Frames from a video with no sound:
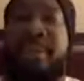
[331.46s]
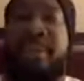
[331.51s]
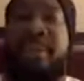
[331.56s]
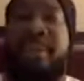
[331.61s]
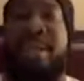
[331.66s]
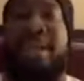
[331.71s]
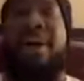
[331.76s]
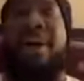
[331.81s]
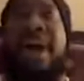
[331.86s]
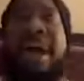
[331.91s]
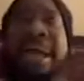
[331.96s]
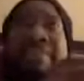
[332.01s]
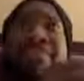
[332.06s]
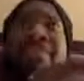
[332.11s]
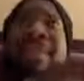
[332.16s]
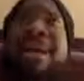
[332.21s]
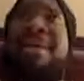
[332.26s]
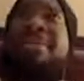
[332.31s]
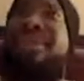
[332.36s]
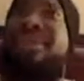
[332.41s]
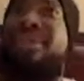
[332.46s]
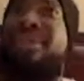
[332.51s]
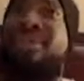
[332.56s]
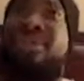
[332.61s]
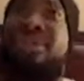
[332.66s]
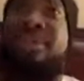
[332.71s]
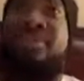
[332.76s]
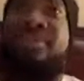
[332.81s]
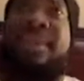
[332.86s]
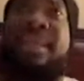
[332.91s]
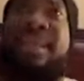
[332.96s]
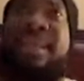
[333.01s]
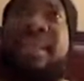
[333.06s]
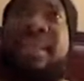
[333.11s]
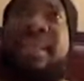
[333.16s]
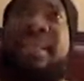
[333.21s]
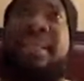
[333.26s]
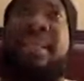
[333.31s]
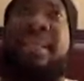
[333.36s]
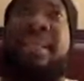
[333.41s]
Now, I'm married to
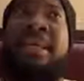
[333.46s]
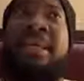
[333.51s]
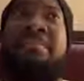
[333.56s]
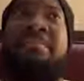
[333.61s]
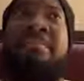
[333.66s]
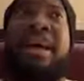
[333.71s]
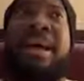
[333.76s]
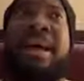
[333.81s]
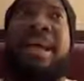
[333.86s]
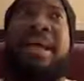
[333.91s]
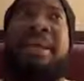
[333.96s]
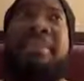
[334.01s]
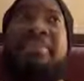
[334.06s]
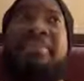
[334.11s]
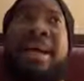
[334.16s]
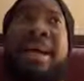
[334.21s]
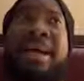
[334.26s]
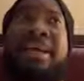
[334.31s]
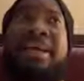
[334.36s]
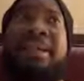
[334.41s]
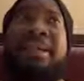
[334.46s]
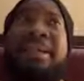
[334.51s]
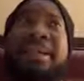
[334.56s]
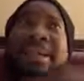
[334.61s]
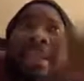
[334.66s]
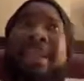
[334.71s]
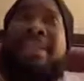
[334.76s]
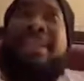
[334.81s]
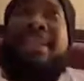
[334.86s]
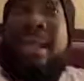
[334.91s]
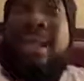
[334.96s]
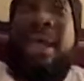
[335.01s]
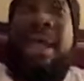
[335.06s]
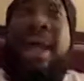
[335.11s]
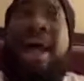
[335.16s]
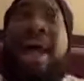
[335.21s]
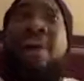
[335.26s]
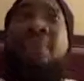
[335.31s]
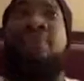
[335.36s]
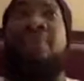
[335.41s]
Jamaican. My kids are
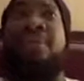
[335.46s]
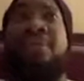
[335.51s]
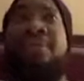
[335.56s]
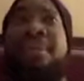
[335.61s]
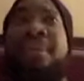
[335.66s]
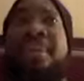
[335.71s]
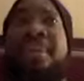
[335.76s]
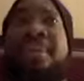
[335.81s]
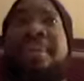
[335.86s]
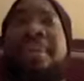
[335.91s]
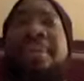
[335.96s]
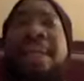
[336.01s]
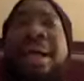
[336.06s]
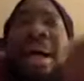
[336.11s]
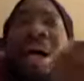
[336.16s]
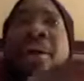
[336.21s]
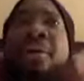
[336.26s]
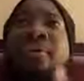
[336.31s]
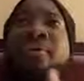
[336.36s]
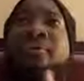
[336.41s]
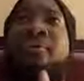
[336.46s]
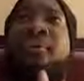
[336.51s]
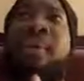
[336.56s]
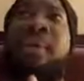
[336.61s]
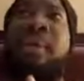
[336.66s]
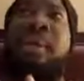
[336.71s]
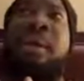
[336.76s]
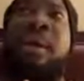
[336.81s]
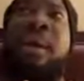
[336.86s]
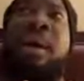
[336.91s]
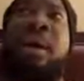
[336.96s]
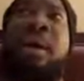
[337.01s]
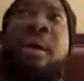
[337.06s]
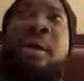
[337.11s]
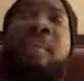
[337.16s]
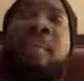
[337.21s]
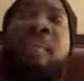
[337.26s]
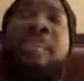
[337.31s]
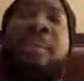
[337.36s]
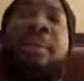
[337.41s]
half Jamaican, half
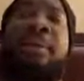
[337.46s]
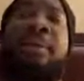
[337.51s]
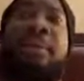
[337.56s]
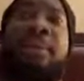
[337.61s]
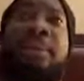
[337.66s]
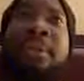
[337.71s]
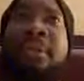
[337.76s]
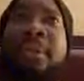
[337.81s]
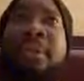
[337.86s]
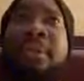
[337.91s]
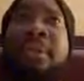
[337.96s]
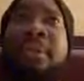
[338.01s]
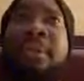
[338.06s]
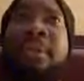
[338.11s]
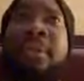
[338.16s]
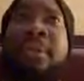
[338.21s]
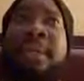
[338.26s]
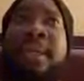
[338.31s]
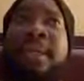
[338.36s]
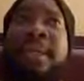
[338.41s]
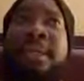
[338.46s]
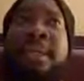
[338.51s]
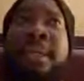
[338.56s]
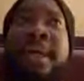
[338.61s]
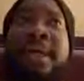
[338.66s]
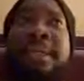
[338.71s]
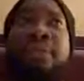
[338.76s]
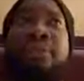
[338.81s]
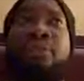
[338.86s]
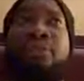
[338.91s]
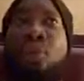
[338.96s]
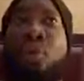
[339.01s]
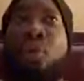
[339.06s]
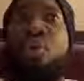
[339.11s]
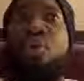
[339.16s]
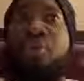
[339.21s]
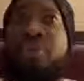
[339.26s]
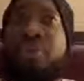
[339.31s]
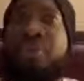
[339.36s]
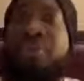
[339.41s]
Ghanaian, and I
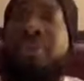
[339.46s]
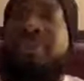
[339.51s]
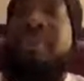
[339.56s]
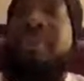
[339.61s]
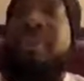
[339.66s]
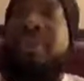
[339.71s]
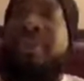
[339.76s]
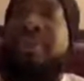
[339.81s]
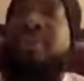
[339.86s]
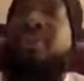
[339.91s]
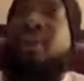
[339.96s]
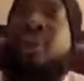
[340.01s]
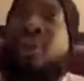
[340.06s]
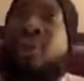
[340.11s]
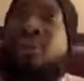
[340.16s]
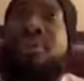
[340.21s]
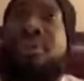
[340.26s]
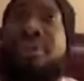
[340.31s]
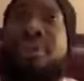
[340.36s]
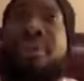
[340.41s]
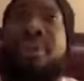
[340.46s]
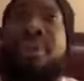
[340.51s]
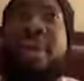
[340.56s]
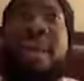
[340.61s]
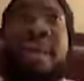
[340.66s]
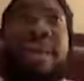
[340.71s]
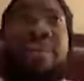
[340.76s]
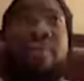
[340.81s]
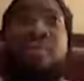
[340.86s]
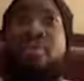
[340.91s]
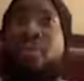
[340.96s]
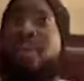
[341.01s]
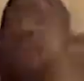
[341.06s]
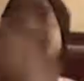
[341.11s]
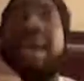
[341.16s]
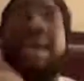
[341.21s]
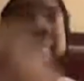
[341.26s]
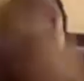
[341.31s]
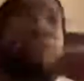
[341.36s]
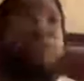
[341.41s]
know the Jamaican culture, and we
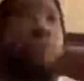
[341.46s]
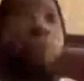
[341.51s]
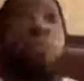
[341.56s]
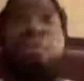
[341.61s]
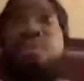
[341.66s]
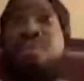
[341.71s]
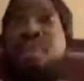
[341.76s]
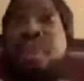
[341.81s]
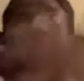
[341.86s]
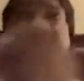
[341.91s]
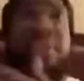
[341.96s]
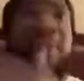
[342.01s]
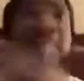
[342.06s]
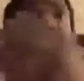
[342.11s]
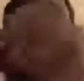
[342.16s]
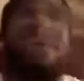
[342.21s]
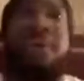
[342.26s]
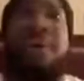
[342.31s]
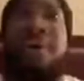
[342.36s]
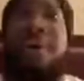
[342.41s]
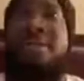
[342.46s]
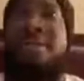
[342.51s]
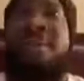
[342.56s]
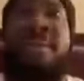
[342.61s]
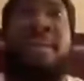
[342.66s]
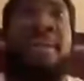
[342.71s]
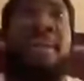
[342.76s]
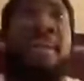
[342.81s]
have too much in common.